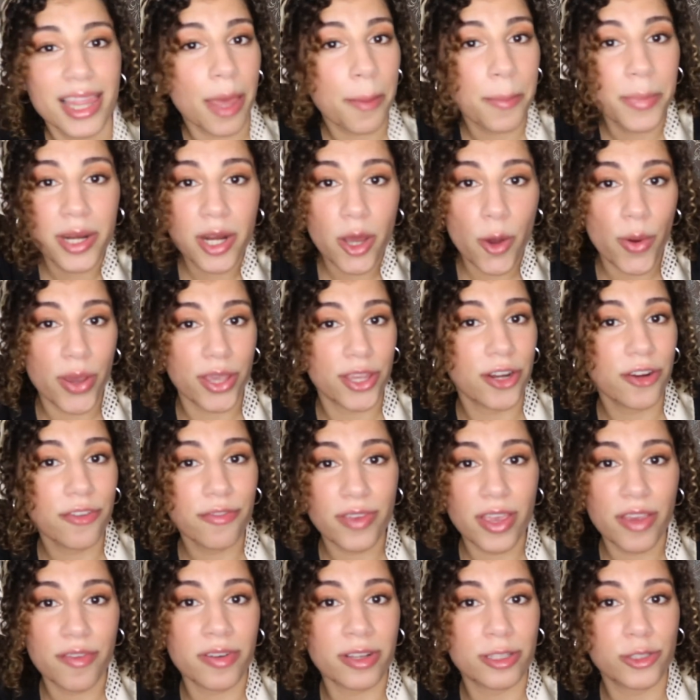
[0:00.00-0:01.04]
Let me know what your
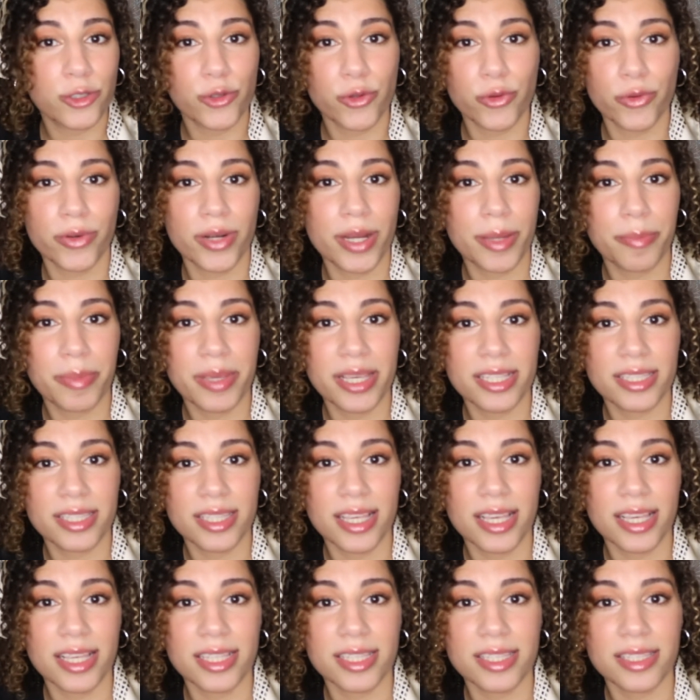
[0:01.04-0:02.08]
favorite jewelry piece
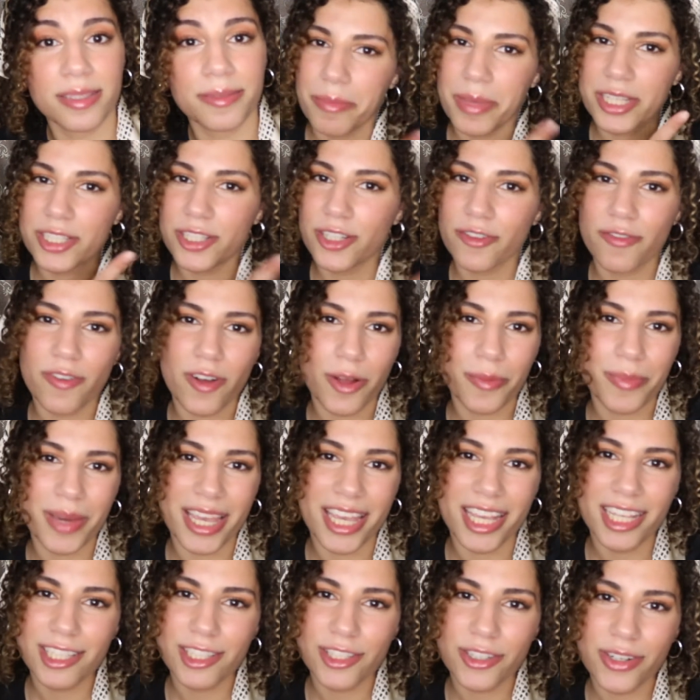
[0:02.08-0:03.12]
is. Make sure to follow my
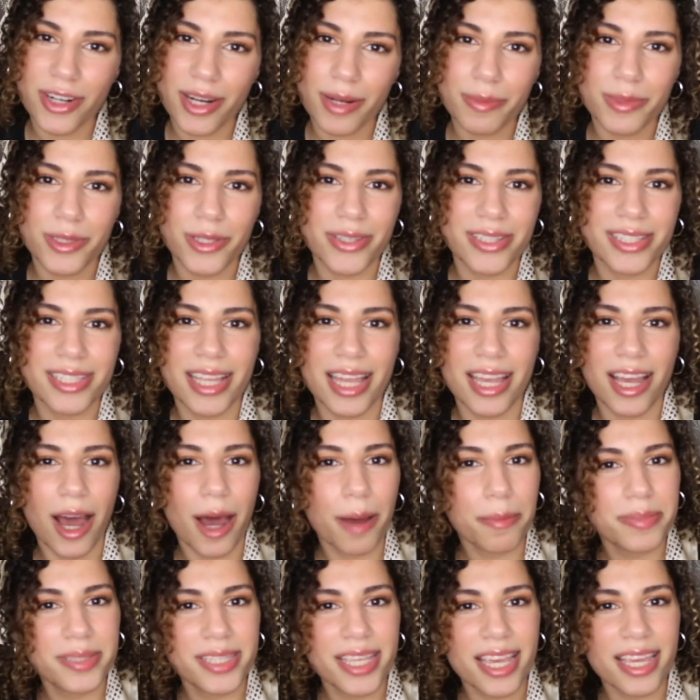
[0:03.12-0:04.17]
Instagram so you stay
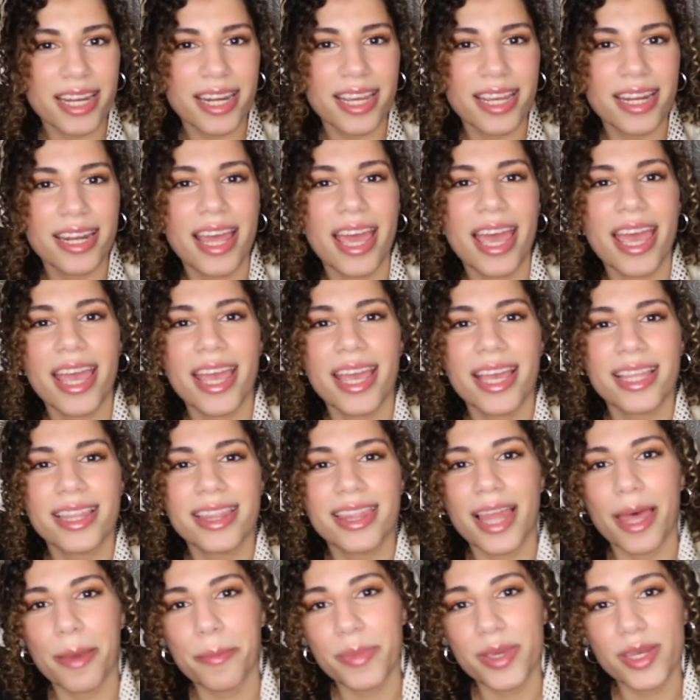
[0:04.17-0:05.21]
updated
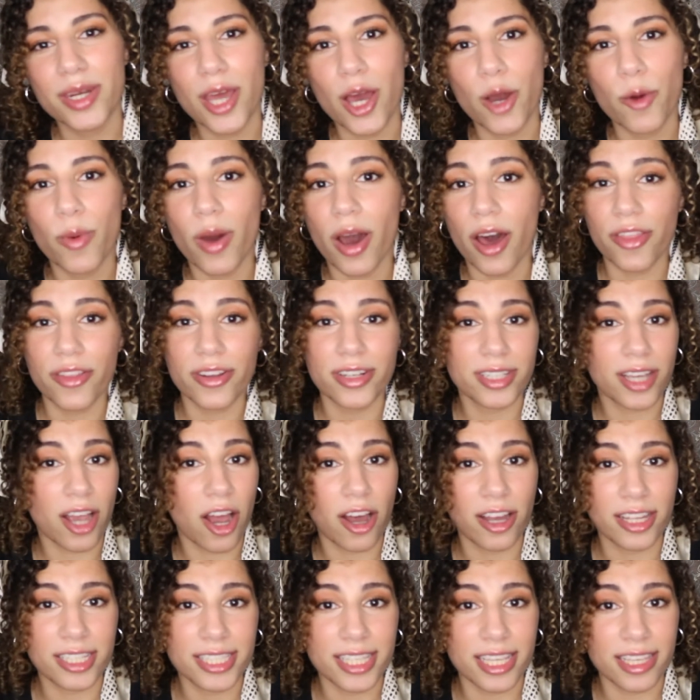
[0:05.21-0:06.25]
and let me know what other
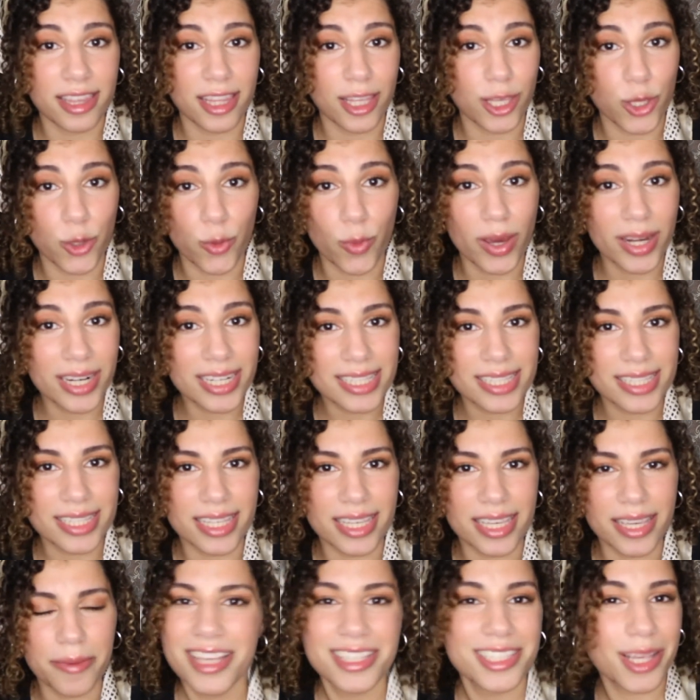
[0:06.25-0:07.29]
content that you want to
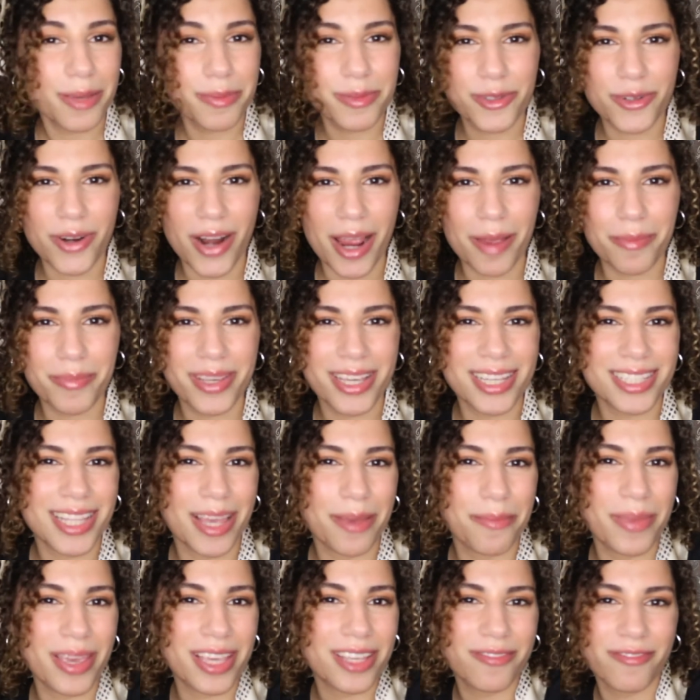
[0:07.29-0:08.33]
see. Subscribe because
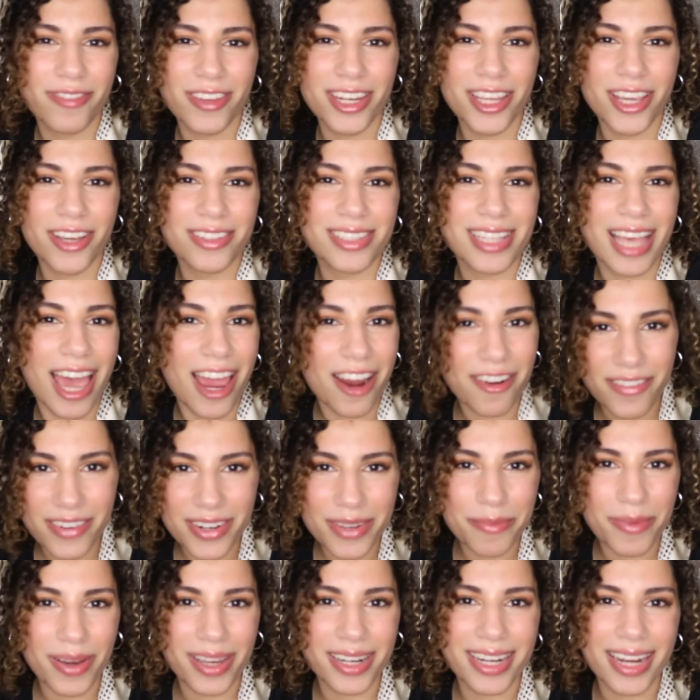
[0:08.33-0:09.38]
I make videos
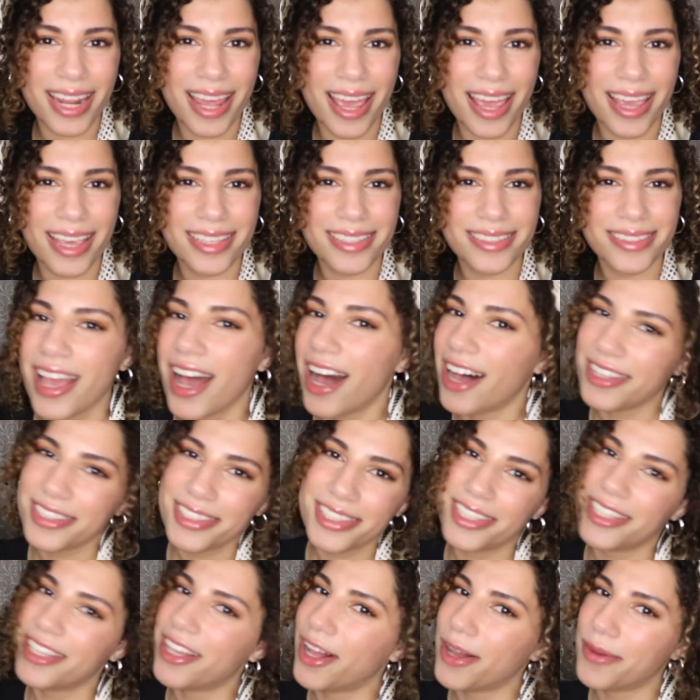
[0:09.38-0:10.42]
every Monday. I'll
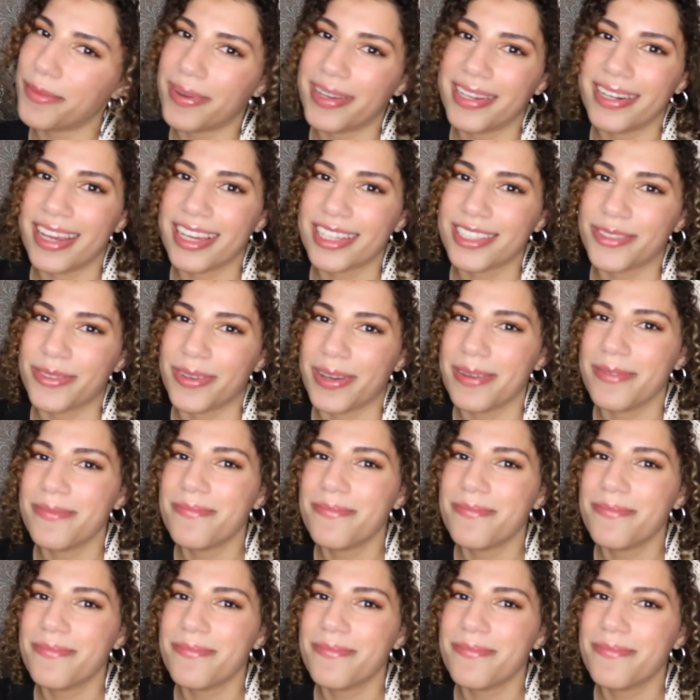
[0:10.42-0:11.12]
see y'all in my next one.